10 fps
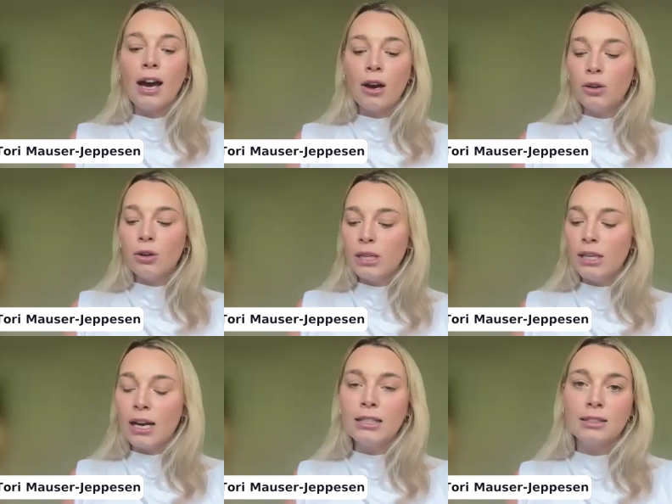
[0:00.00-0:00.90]
how do
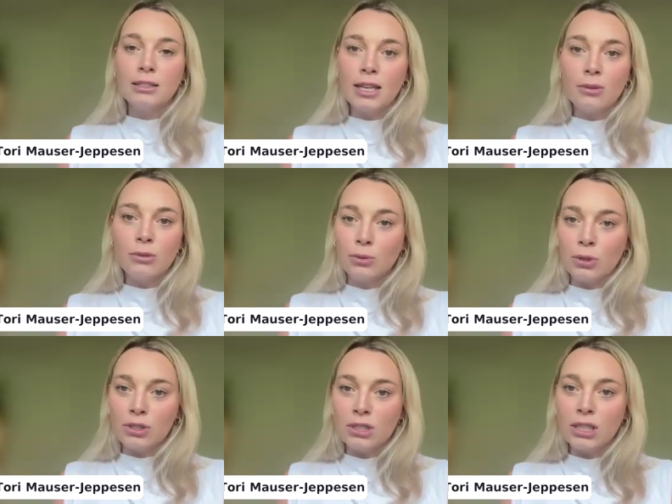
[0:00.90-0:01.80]
we isolate which
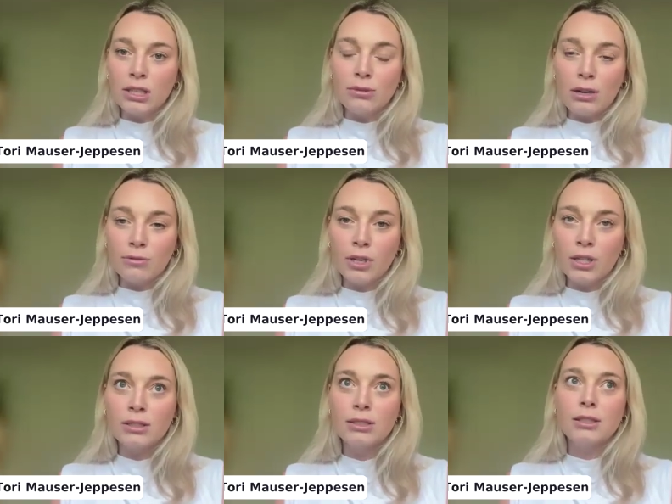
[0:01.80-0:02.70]
orders need to go out
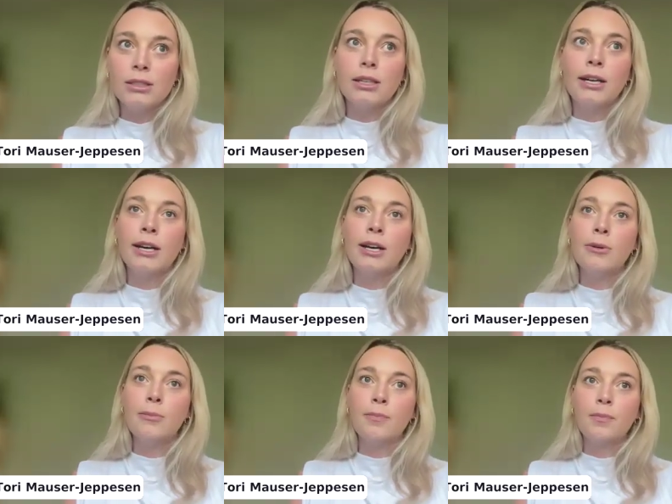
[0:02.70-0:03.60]
first?
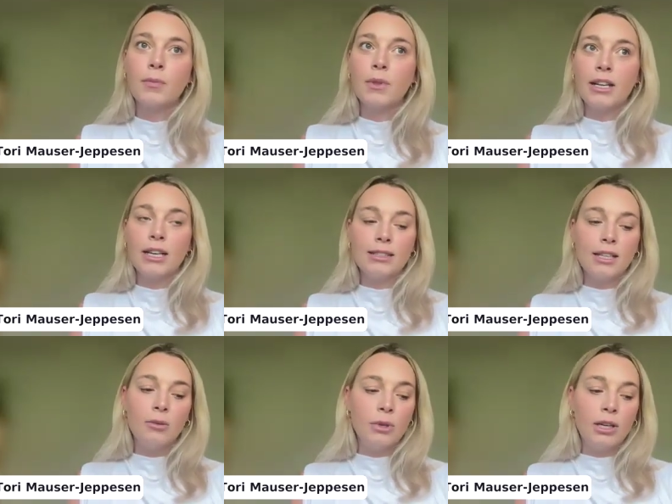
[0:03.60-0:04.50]
Like I
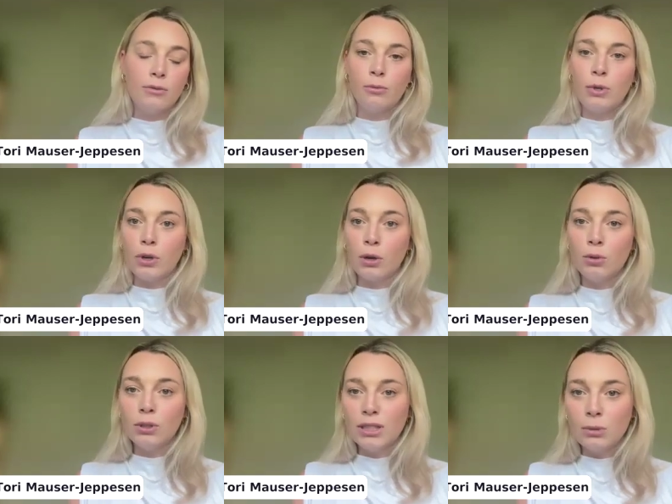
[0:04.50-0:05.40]
said, we have our
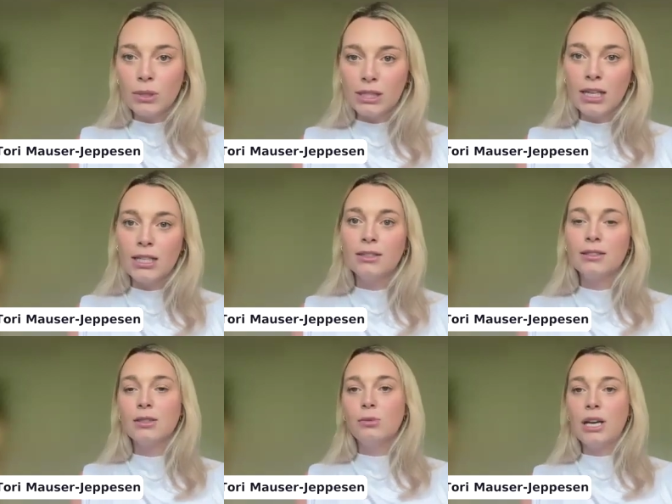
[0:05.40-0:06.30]
wholesale
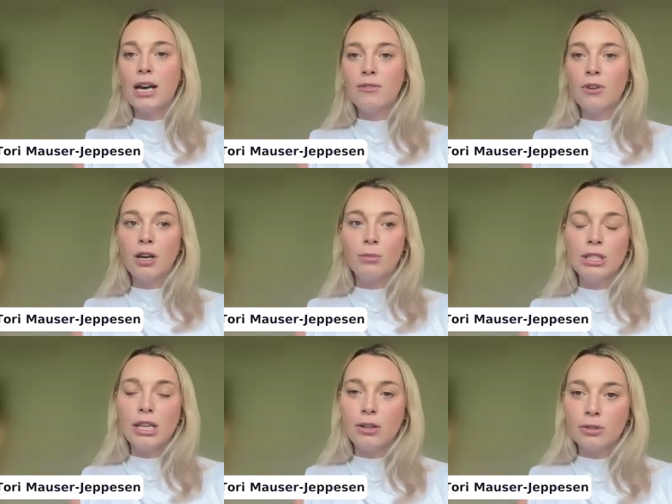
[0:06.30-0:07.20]
business, we have our
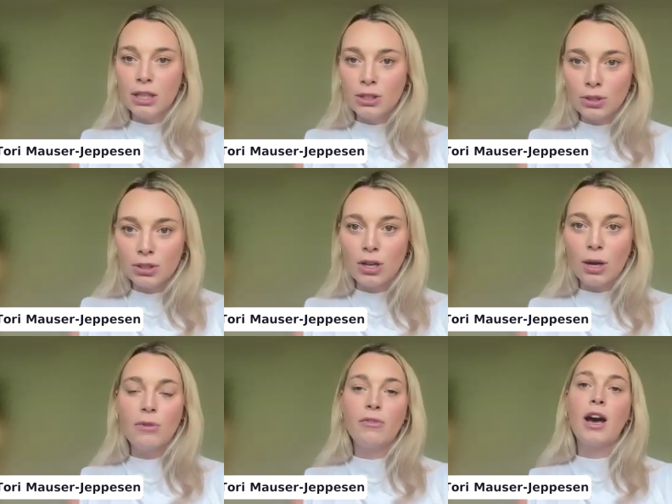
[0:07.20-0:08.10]
botanical interest
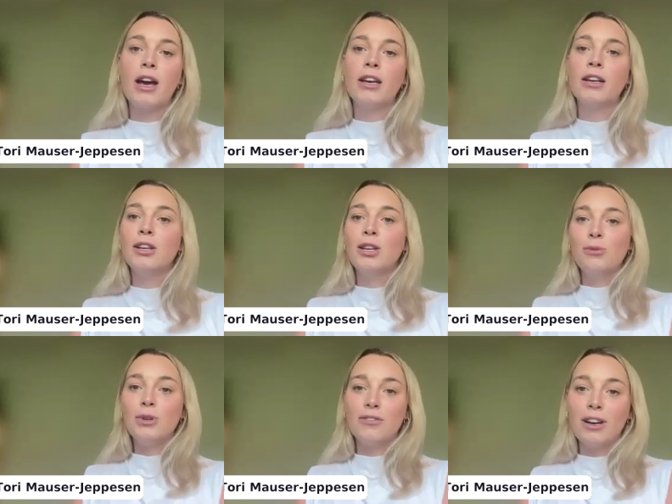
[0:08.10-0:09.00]
Shopify,
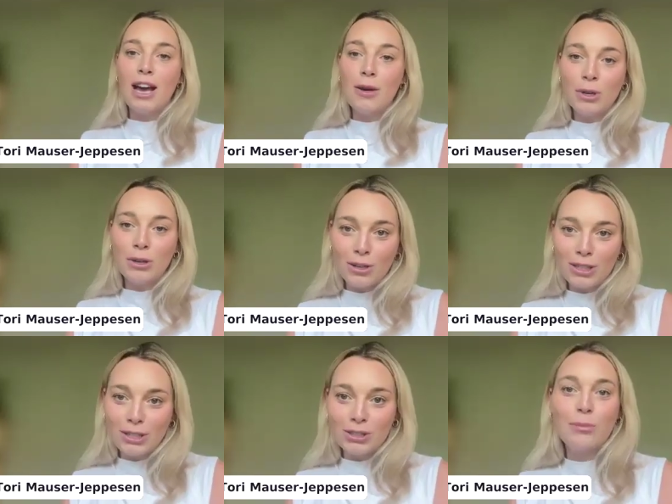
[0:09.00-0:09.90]
we have our Epic
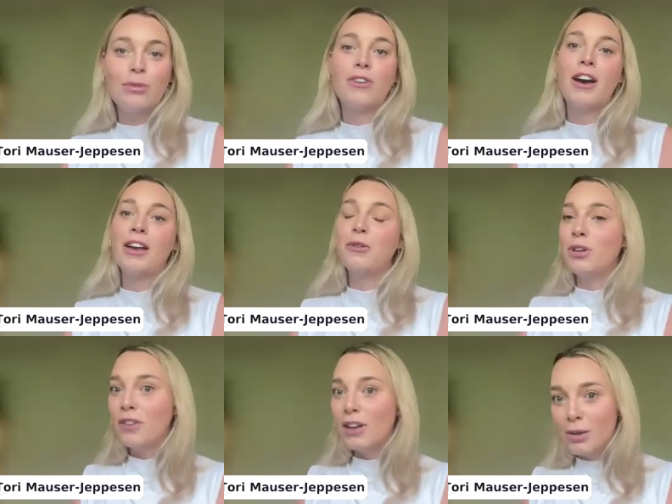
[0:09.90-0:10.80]
Gardening Shopify,
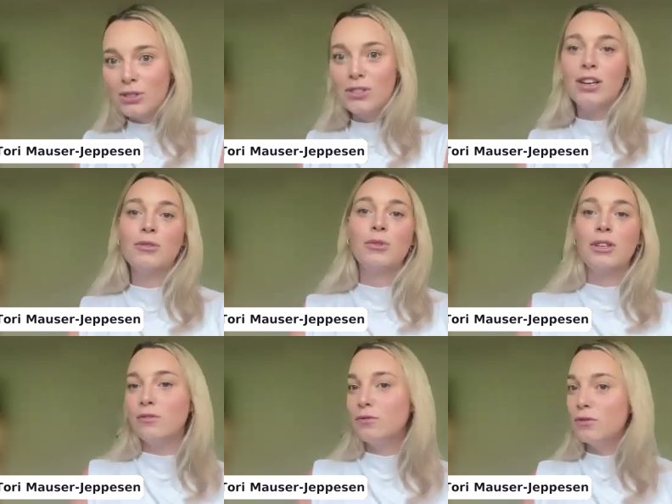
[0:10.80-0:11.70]
we have Amazon,
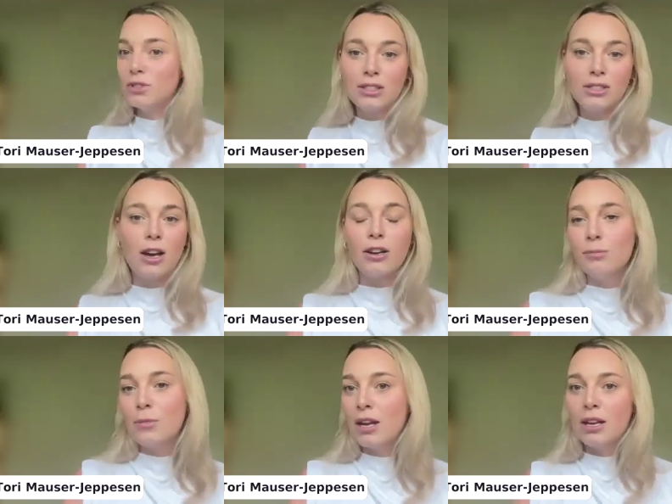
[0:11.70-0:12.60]
we have
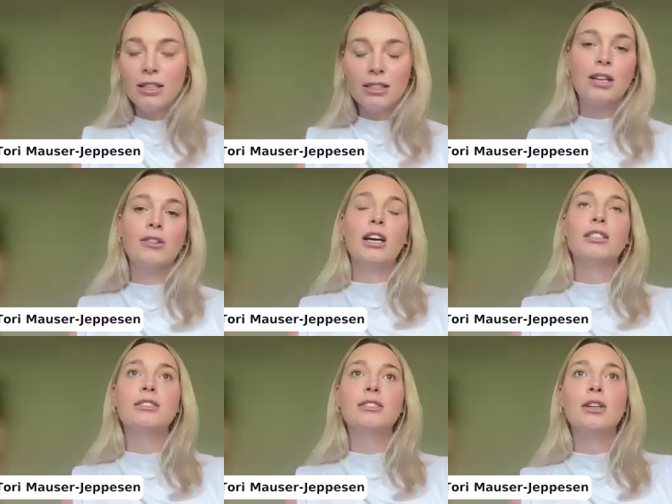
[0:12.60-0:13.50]
TikTok, Meta, et cetera.
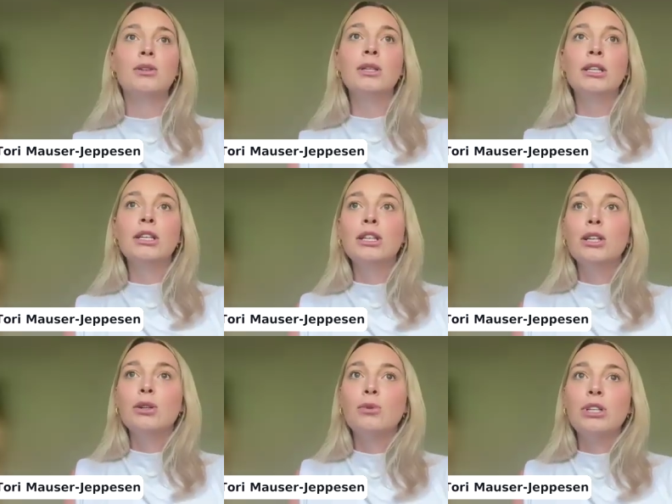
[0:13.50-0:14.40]
And so
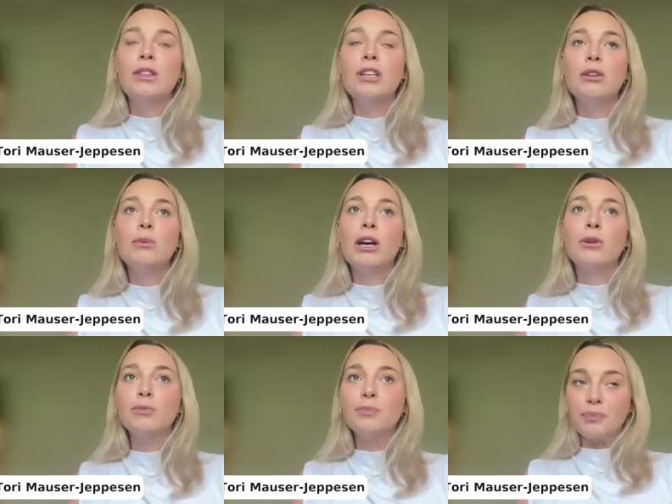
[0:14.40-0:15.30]
when you think
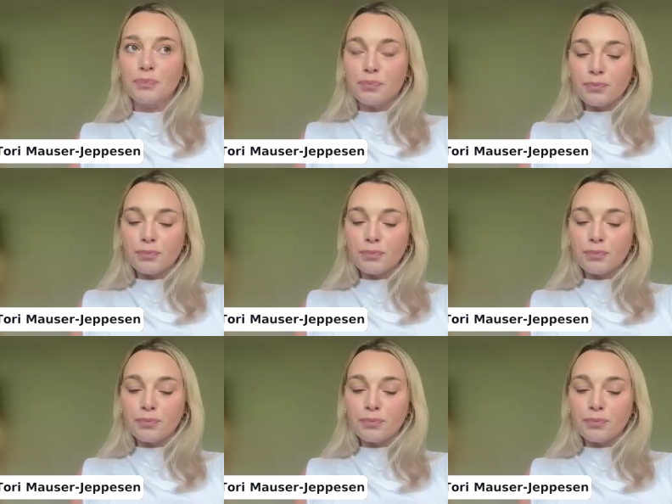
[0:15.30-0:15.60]
about